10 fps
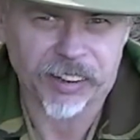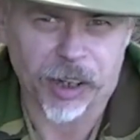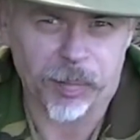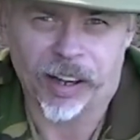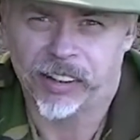
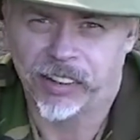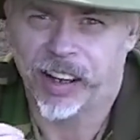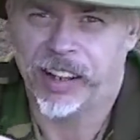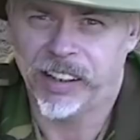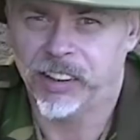coming out, because
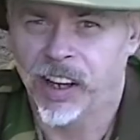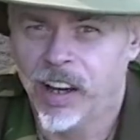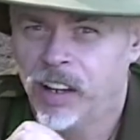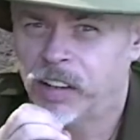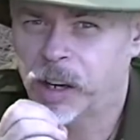that is
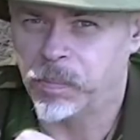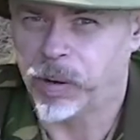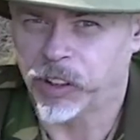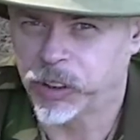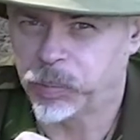the
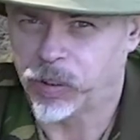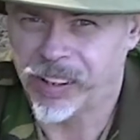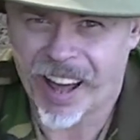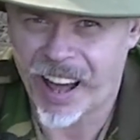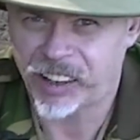combustible
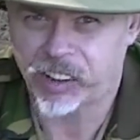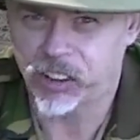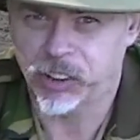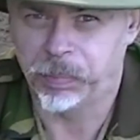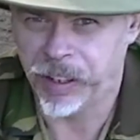
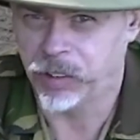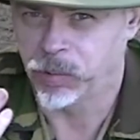gases being